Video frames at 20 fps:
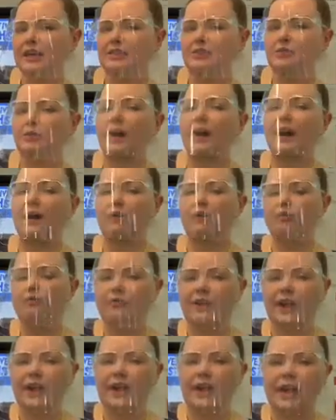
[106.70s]
12
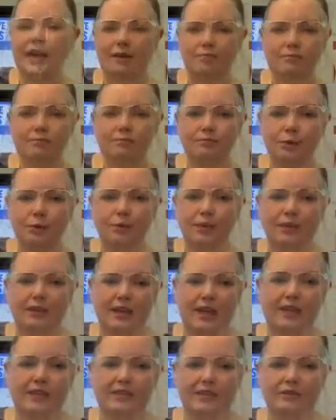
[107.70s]
a.m., but we
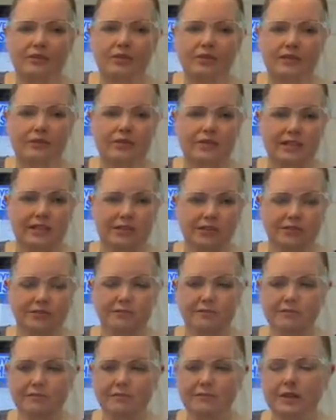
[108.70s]
say 0, 0, 0.
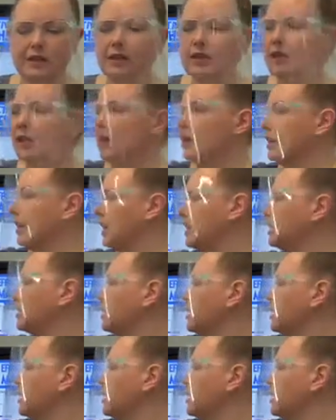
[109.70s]
Okay?